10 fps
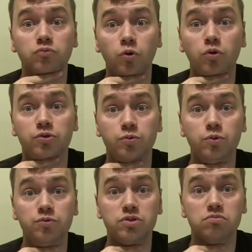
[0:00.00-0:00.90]
Roll to
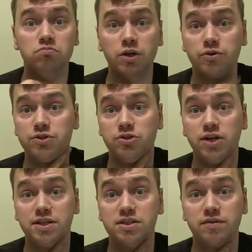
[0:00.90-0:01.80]
wounds, increase your
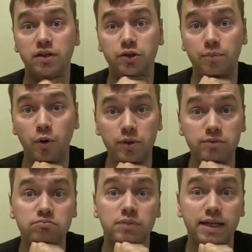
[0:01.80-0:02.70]
chances of killing your
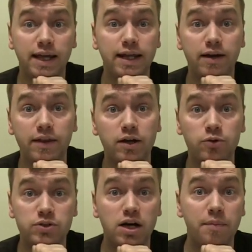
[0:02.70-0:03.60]
opponent and getting out of that
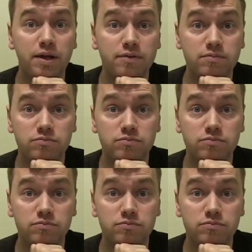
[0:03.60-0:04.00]
close combat